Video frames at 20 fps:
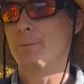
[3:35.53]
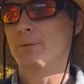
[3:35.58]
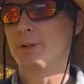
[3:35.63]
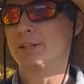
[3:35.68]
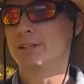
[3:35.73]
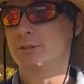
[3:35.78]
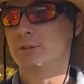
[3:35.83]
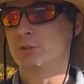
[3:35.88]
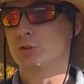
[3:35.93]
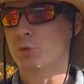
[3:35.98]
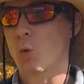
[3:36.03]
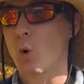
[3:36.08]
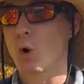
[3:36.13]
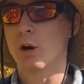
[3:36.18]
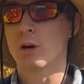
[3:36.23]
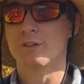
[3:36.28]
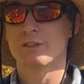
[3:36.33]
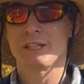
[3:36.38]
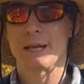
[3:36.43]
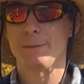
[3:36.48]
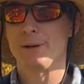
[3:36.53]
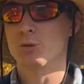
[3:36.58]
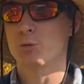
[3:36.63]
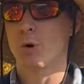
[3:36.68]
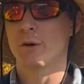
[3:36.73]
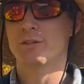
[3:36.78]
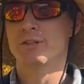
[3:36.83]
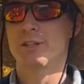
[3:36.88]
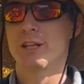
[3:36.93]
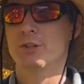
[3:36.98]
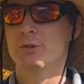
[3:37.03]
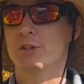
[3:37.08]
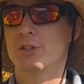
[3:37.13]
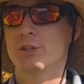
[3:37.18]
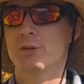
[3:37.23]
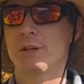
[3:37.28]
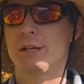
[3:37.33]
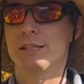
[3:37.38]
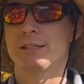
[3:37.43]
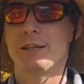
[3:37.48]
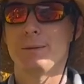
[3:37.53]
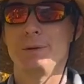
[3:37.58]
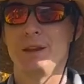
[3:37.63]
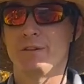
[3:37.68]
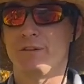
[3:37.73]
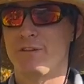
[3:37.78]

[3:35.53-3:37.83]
these semi-dwarf citrus trees can be